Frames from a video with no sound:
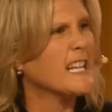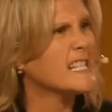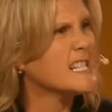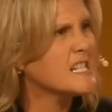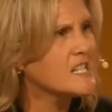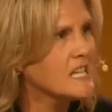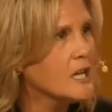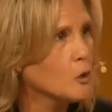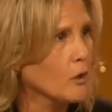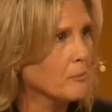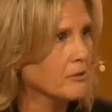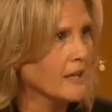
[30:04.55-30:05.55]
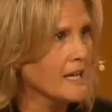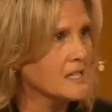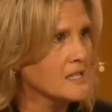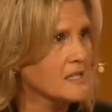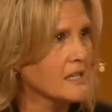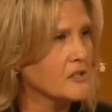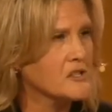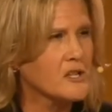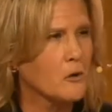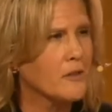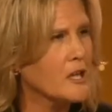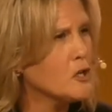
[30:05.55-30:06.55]
secret places
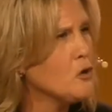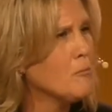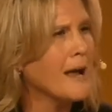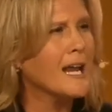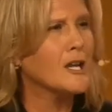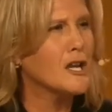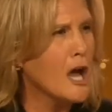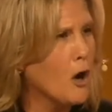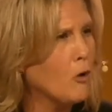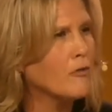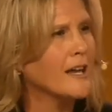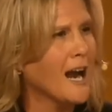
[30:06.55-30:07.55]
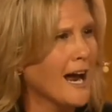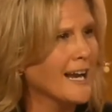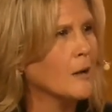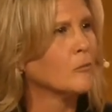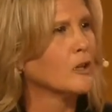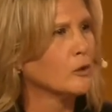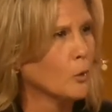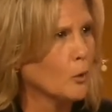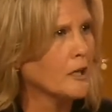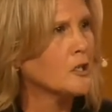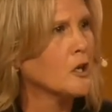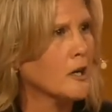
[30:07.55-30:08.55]
so that you may know that I am the
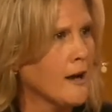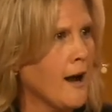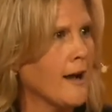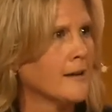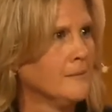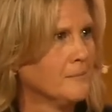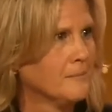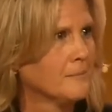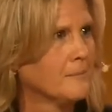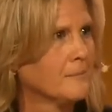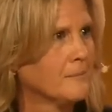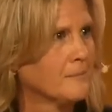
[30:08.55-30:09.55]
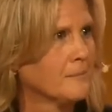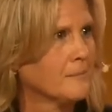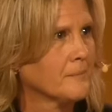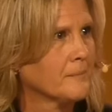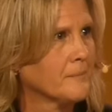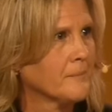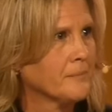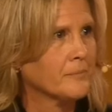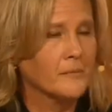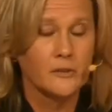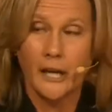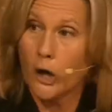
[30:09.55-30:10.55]
Lord your God.
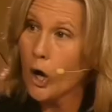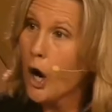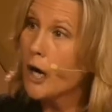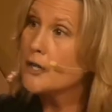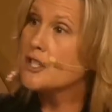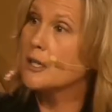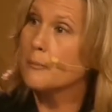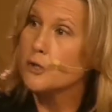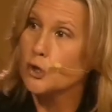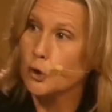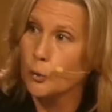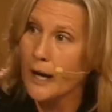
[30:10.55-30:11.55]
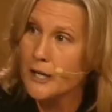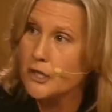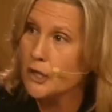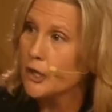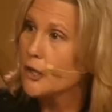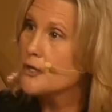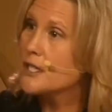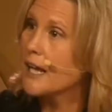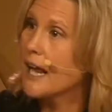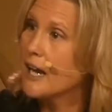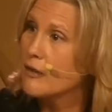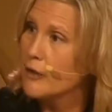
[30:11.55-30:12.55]
There are some treasures
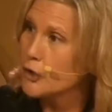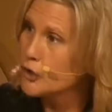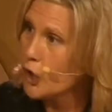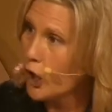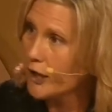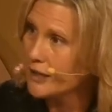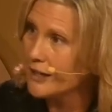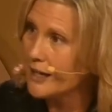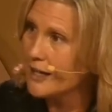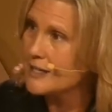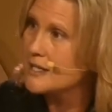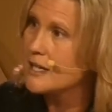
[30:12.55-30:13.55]
in the darkness